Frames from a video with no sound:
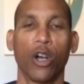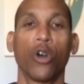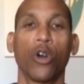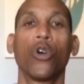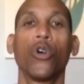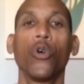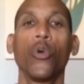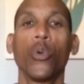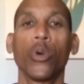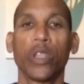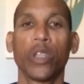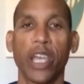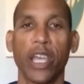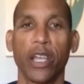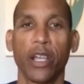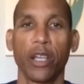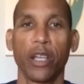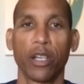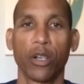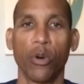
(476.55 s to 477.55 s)
who were
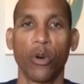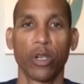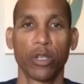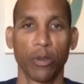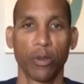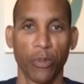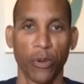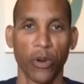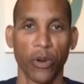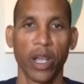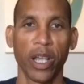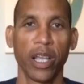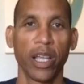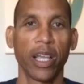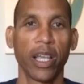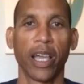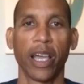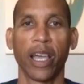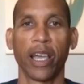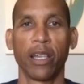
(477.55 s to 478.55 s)
they going to bring
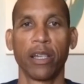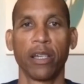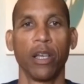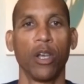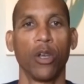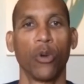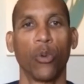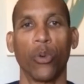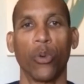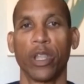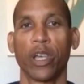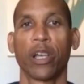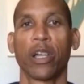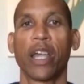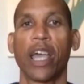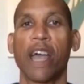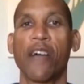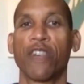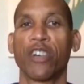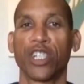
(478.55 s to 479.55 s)
and were they going to
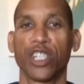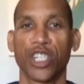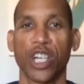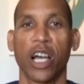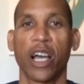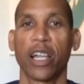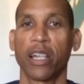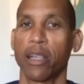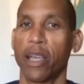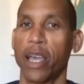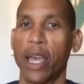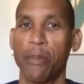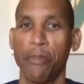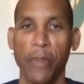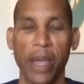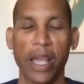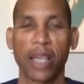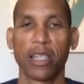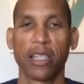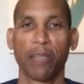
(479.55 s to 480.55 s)
have a shot at
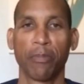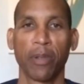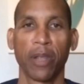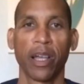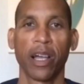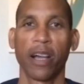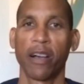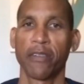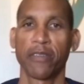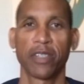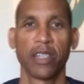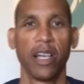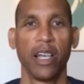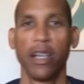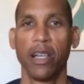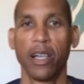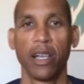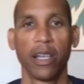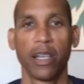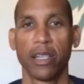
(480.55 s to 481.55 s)
making the playoffs,
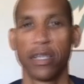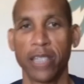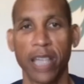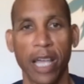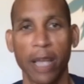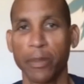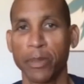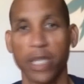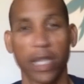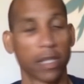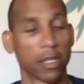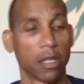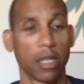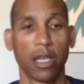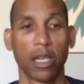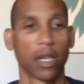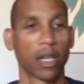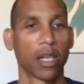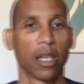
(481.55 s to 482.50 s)
Dame says, "Look,